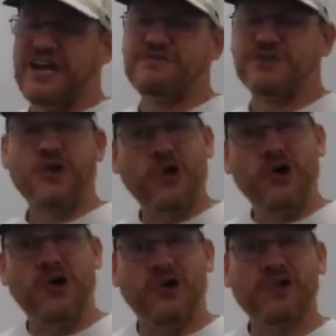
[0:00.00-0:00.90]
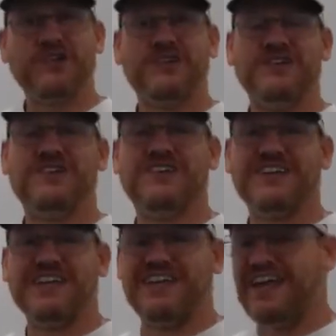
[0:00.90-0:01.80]
have to call
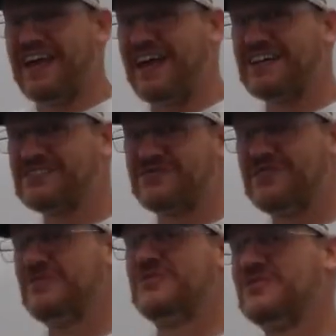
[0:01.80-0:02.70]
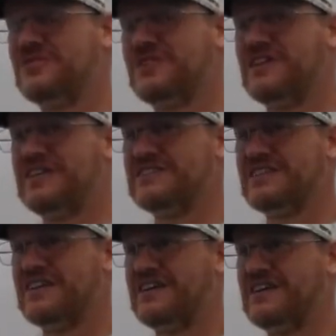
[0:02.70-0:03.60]
and ask for them to turn the lights
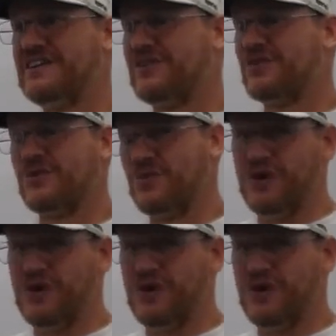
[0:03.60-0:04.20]
on, or